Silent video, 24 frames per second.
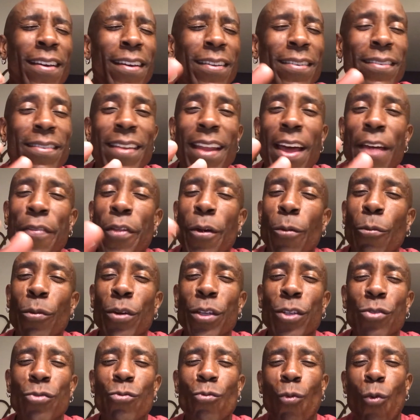nothing
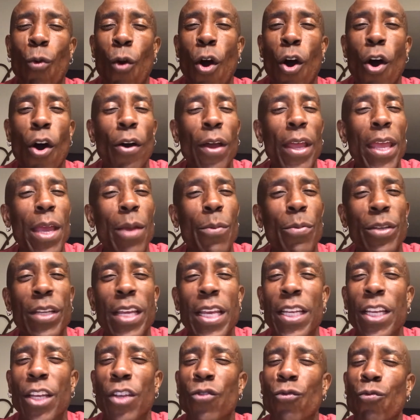was wrong. He was
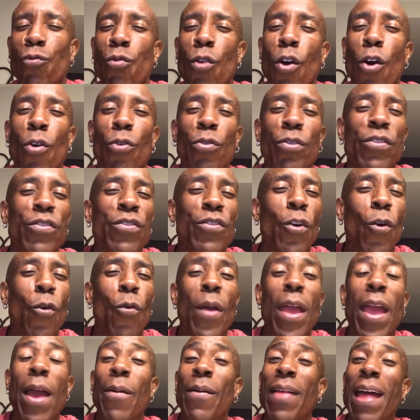he just rode so
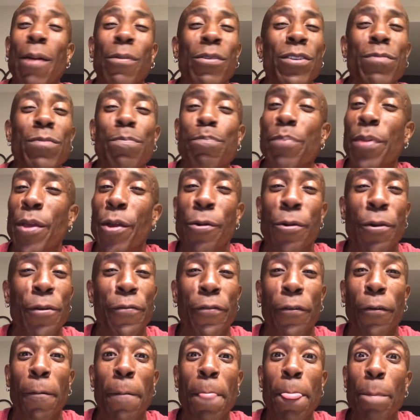it, that was
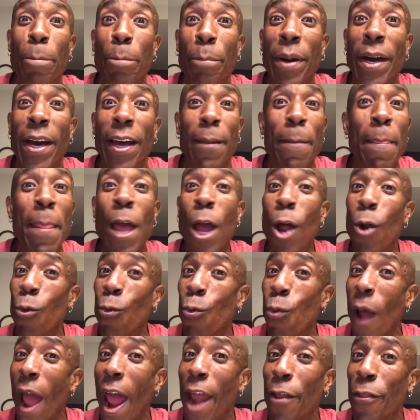beautiful. But
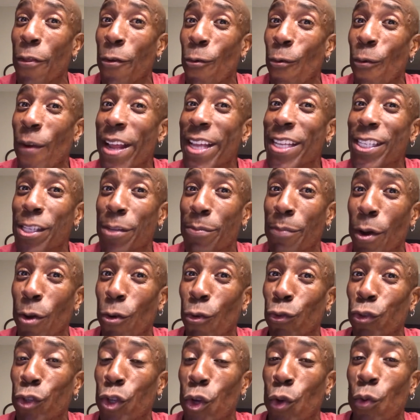rider of the race in Moto
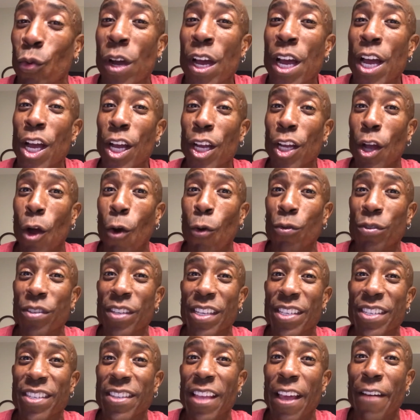2 goes to
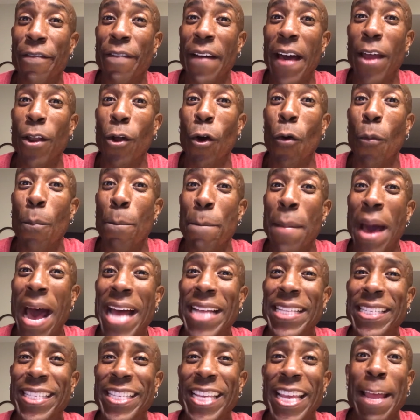Stefano
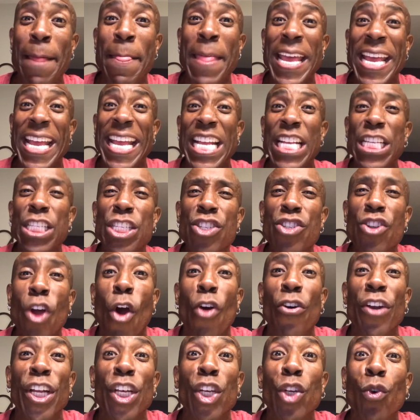Manzi. He
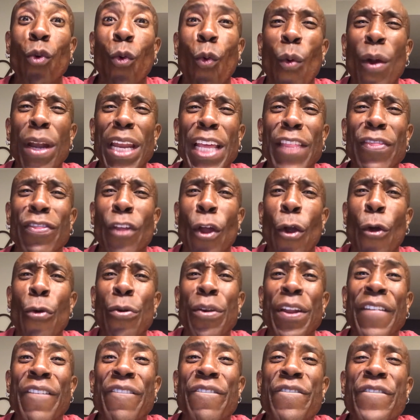started 23rd
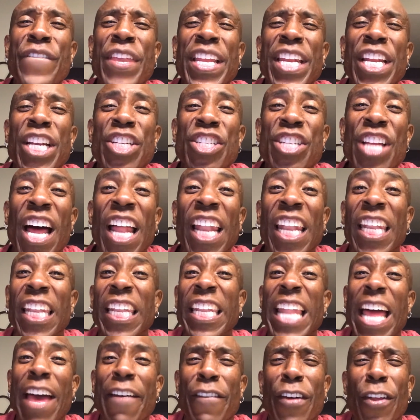and finished
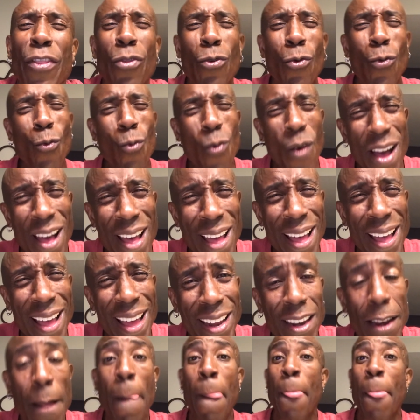11th. What?